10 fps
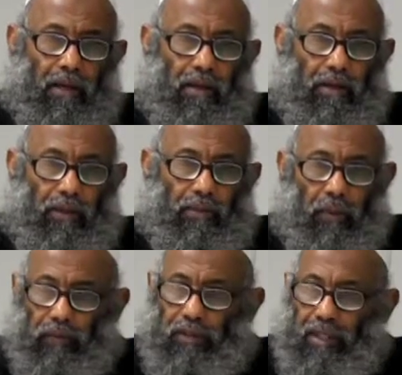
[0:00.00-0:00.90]
the
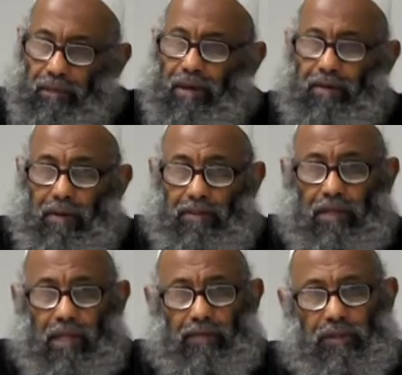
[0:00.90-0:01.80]
profits among
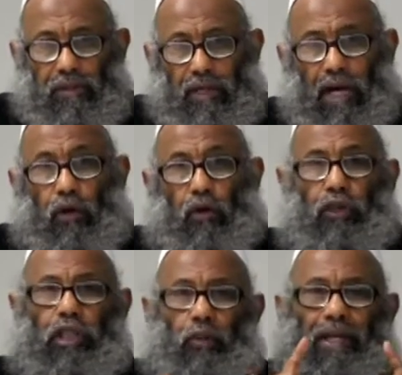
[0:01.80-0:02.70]
themselves
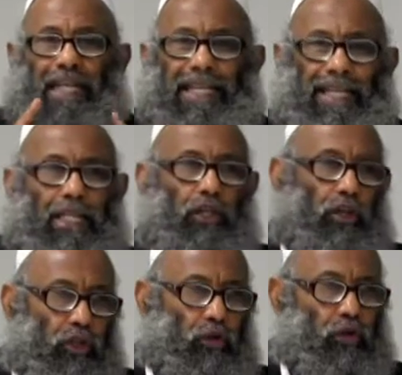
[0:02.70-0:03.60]
according to an agreed
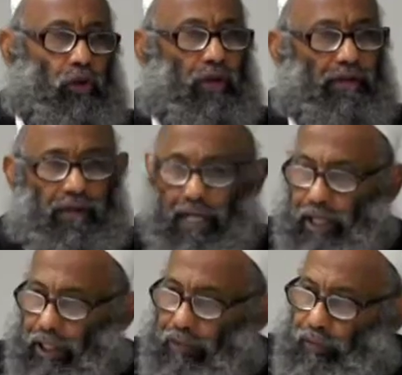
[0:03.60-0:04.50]
ratio. So if they
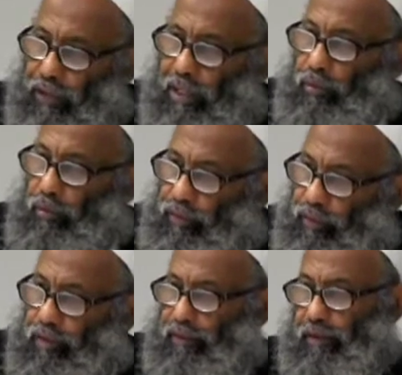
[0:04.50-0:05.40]
agreed, for example,
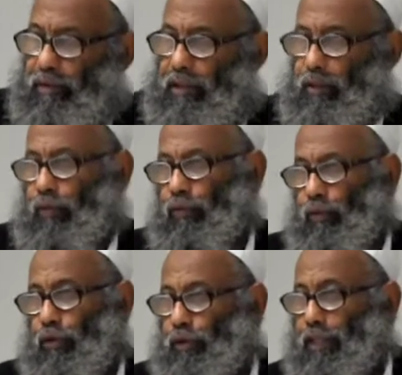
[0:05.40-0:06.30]
50-50 or
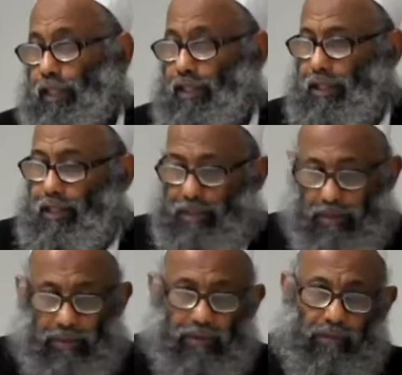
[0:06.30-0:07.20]
40-60,
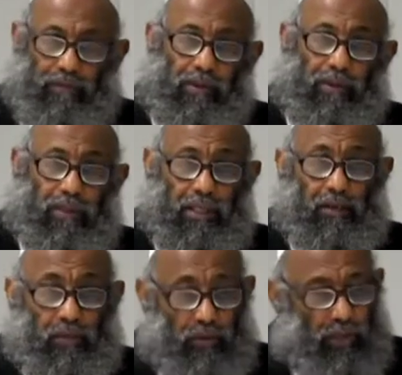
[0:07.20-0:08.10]
50% to